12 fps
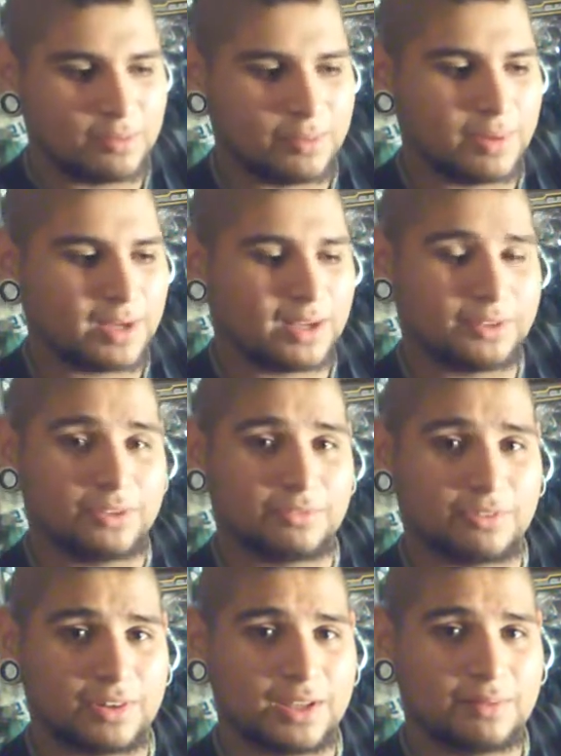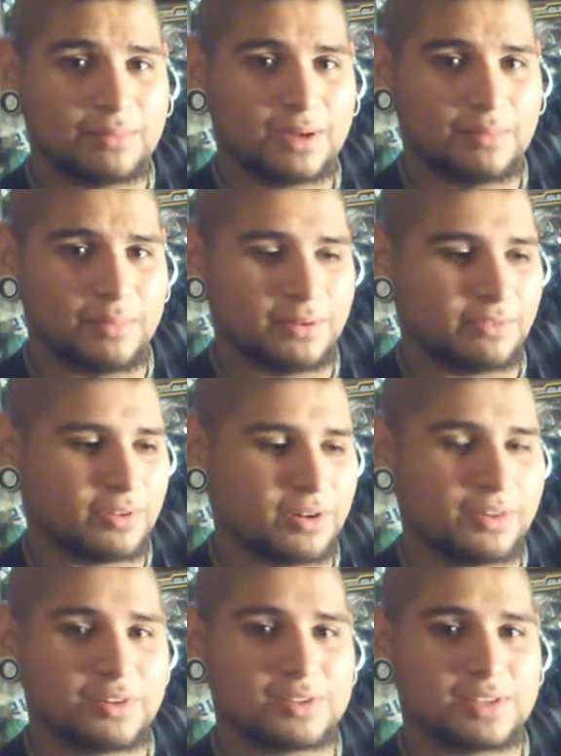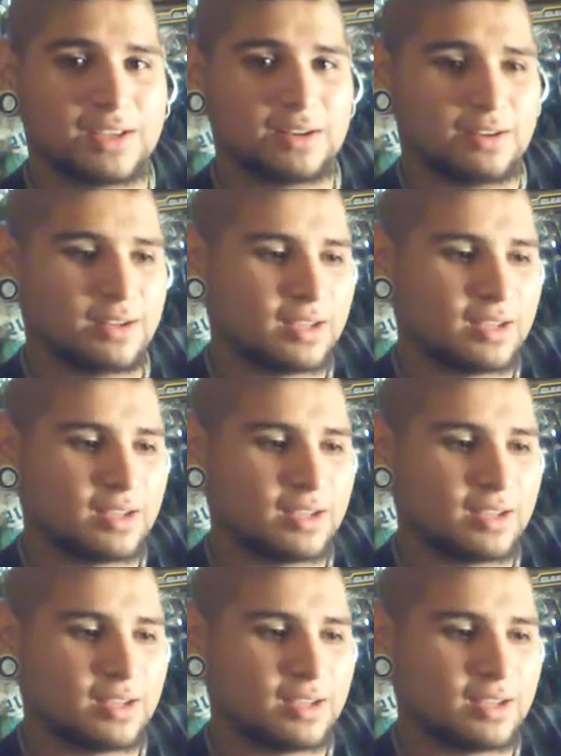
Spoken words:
We may not do it for them, but for others that